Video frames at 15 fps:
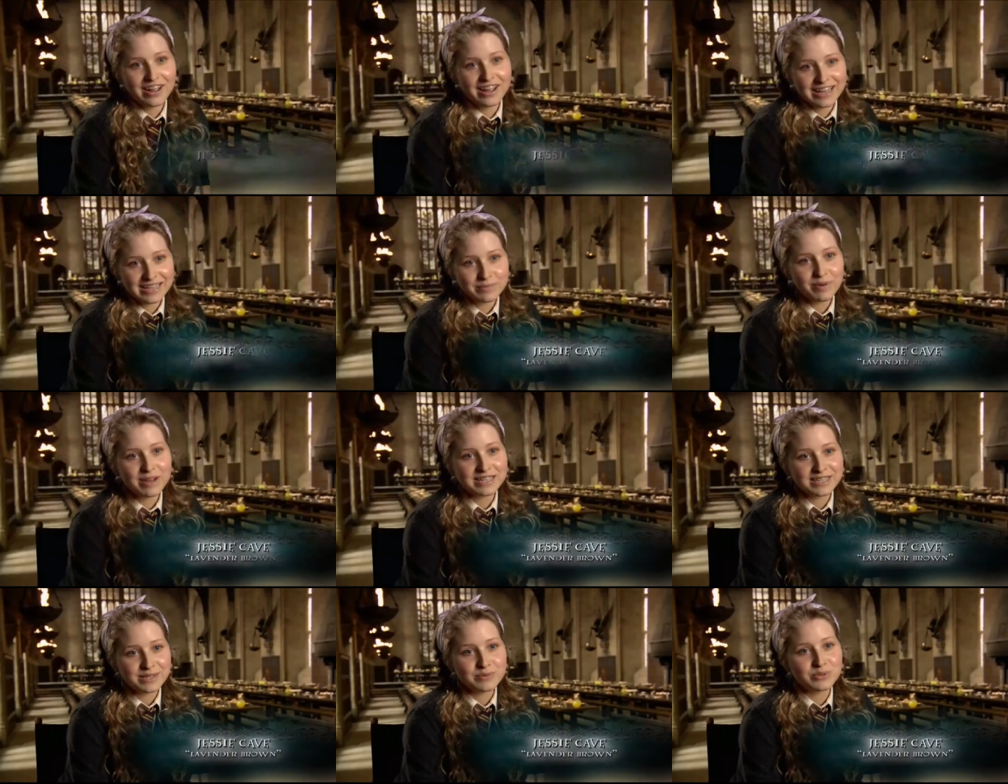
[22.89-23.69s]
His
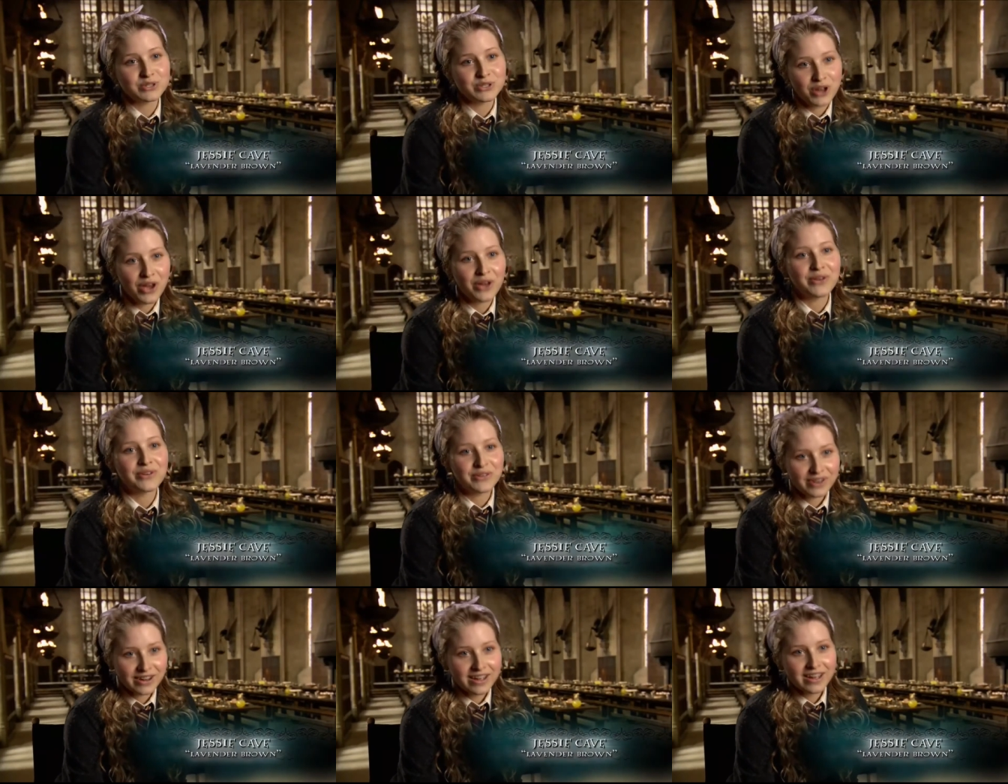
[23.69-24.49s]
presence was
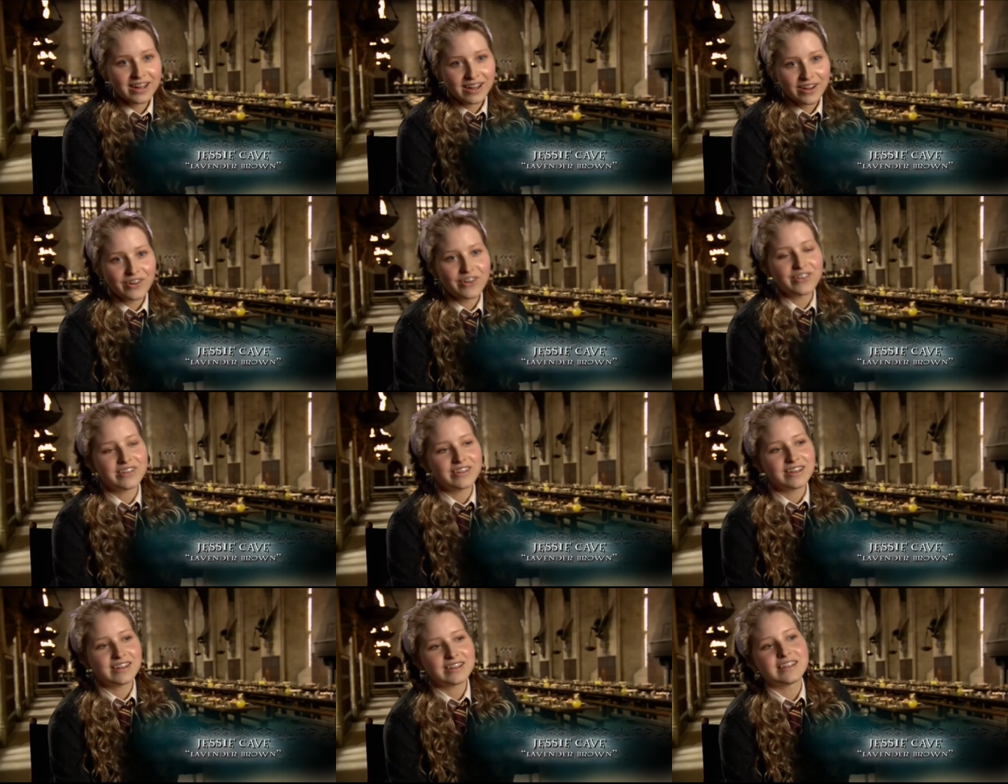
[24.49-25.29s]
known on
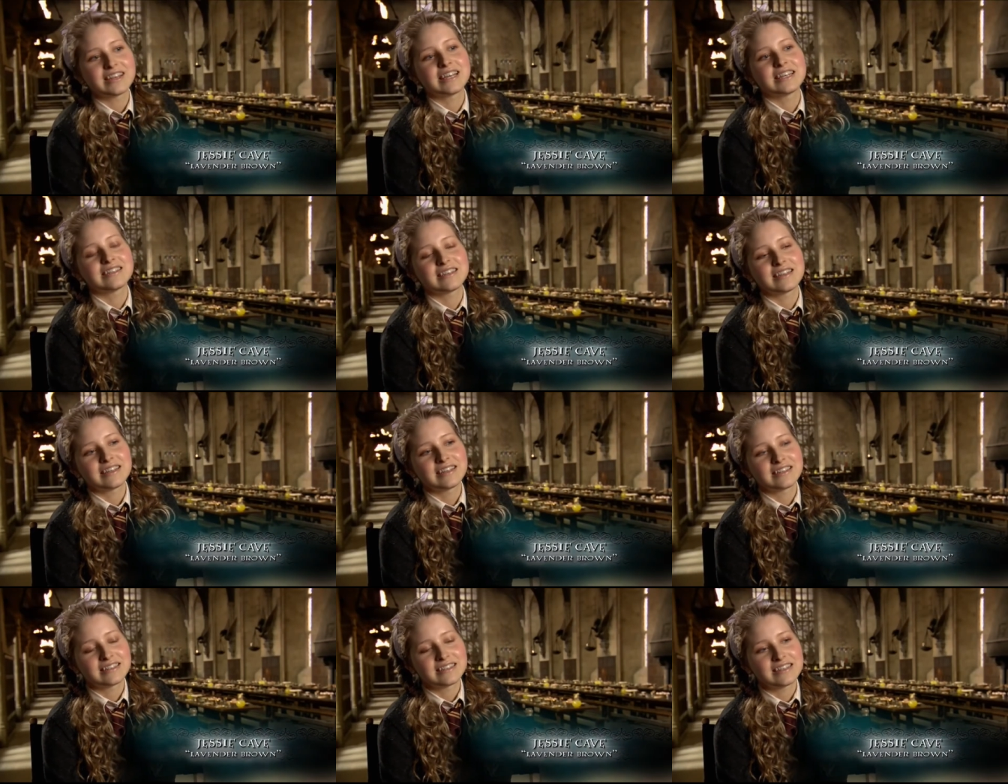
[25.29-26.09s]
the
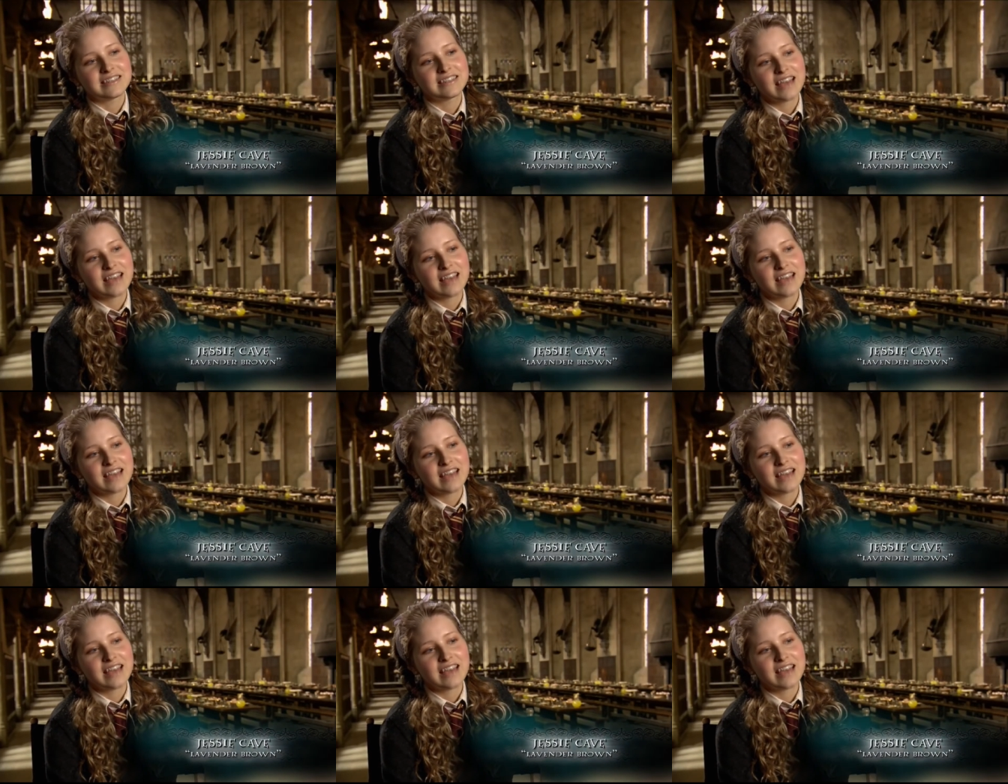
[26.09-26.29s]
kissing scene